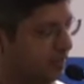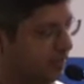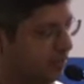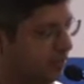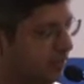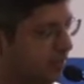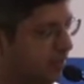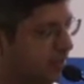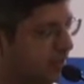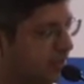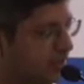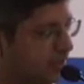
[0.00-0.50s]

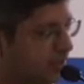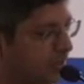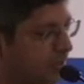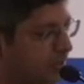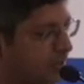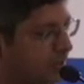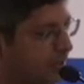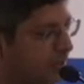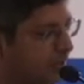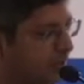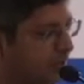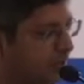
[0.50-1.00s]
which
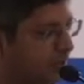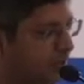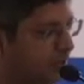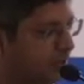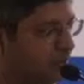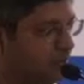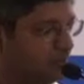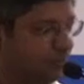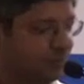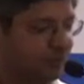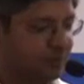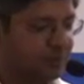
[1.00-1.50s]
will
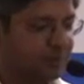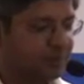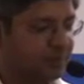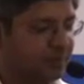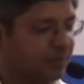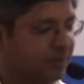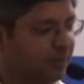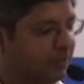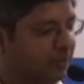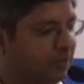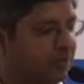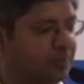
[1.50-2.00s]

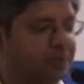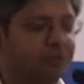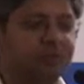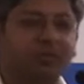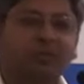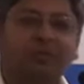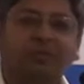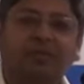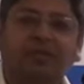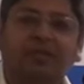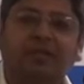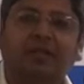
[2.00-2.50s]

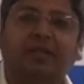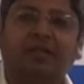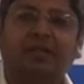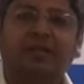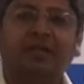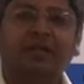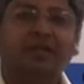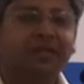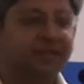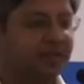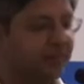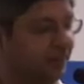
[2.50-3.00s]
make a
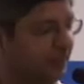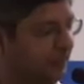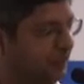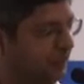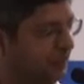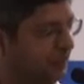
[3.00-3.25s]
line.